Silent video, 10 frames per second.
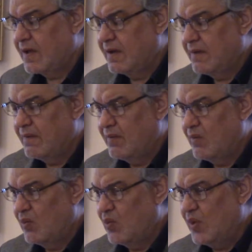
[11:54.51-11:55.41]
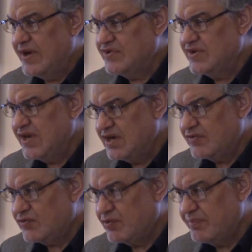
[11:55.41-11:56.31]
what is needed for
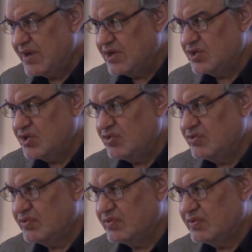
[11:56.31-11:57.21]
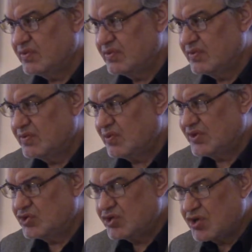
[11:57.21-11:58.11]
me to do, what's
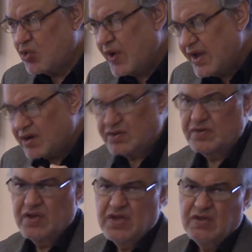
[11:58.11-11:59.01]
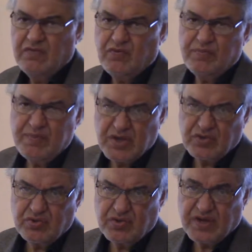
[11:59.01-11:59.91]
required for me to do as
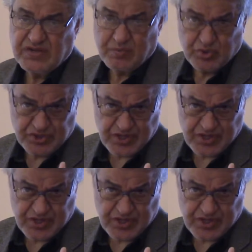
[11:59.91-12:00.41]
a Muslim